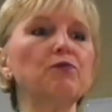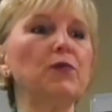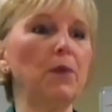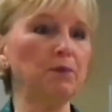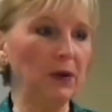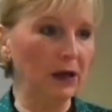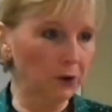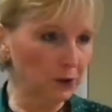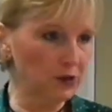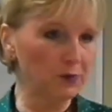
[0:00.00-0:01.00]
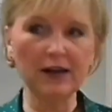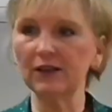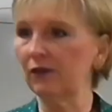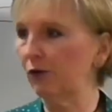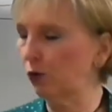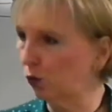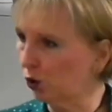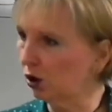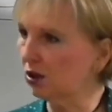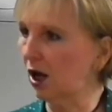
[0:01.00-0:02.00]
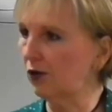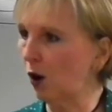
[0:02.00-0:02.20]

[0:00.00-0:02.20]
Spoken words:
the bigger perspective of the world on the